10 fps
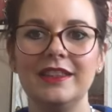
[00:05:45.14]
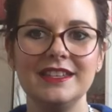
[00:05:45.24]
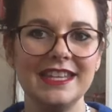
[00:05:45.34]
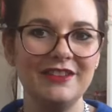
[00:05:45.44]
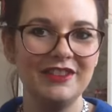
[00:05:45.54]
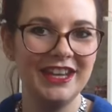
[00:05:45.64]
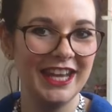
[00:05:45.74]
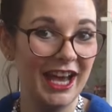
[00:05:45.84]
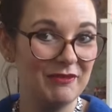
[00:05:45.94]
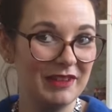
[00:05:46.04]
It's even in a
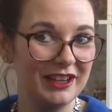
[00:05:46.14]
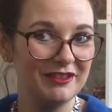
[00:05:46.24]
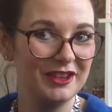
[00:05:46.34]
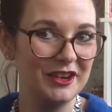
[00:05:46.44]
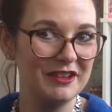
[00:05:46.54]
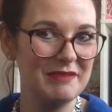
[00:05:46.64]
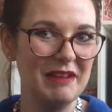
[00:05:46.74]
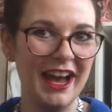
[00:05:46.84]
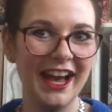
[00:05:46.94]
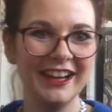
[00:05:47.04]
handbag of glory
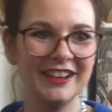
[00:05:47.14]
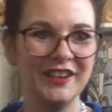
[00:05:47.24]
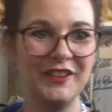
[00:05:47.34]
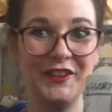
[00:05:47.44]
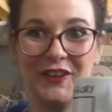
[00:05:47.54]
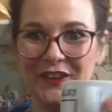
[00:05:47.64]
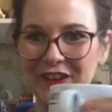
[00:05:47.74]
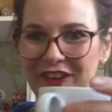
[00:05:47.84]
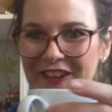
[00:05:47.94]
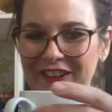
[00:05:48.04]
bag.
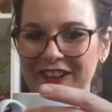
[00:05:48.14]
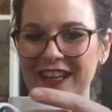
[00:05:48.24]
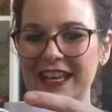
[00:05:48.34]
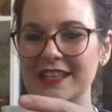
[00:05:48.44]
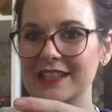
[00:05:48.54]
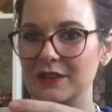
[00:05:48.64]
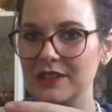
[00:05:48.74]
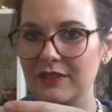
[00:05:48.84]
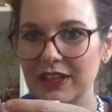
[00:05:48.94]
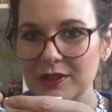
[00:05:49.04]
Woohoo! So I'll just
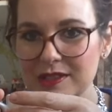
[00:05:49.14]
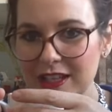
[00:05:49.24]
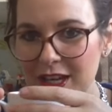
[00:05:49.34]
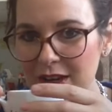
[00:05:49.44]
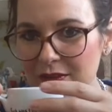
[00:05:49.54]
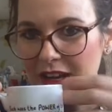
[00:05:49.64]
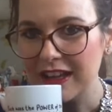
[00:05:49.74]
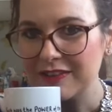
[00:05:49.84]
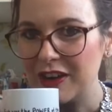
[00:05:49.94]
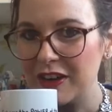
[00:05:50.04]
have a little slip
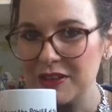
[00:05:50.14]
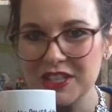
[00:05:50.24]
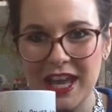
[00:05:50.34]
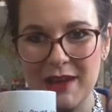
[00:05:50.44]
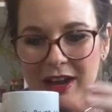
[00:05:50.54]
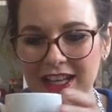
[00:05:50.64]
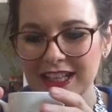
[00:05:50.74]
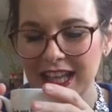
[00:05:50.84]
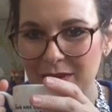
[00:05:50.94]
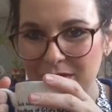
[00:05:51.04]
while we share my
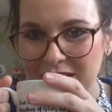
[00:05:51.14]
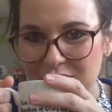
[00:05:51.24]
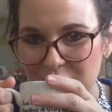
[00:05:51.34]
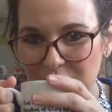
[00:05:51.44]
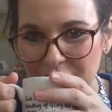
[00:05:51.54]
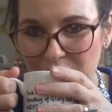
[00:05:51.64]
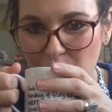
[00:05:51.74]
little handbag joy.